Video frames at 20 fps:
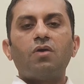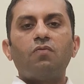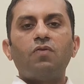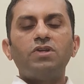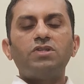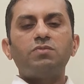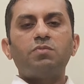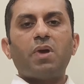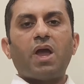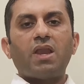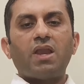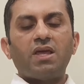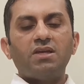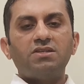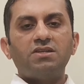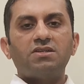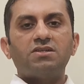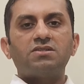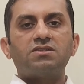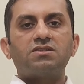which
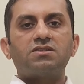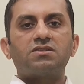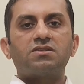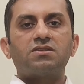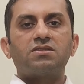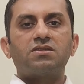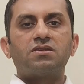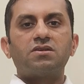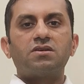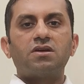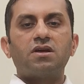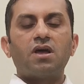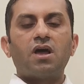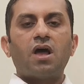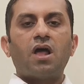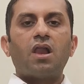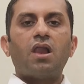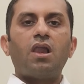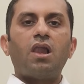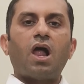manages
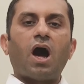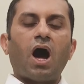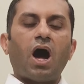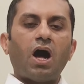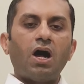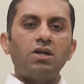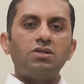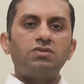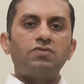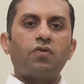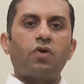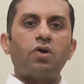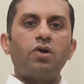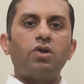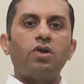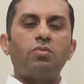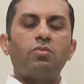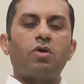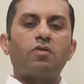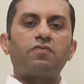large
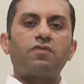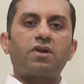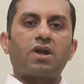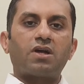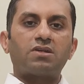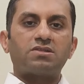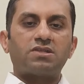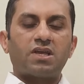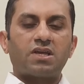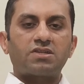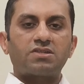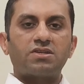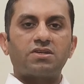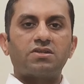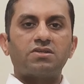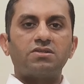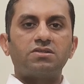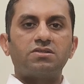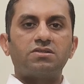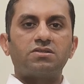volume of
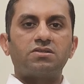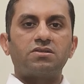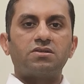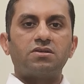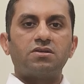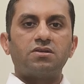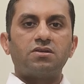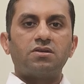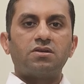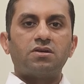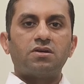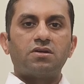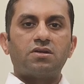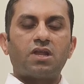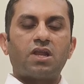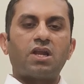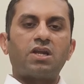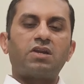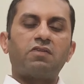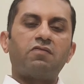transactions
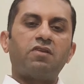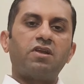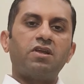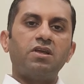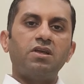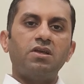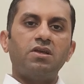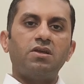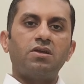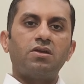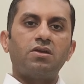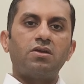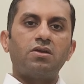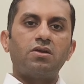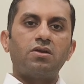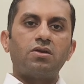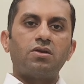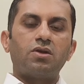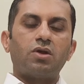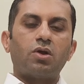relatively
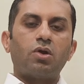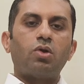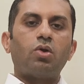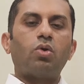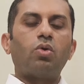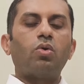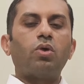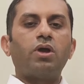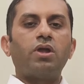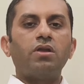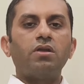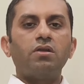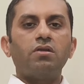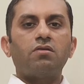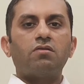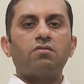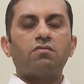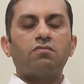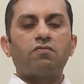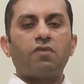low
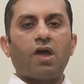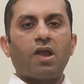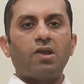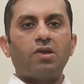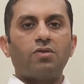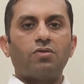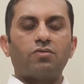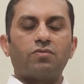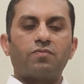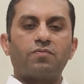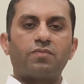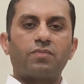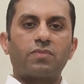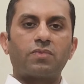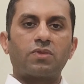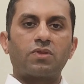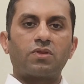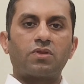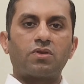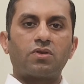in value.
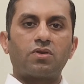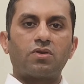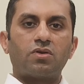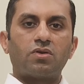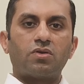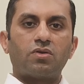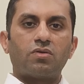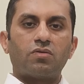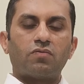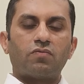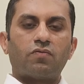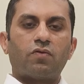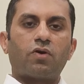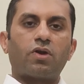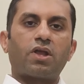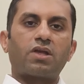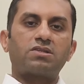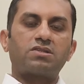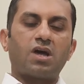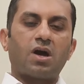
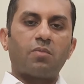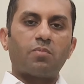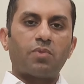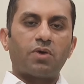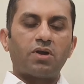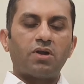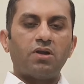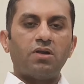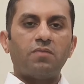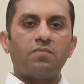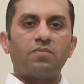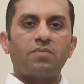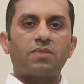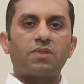For example,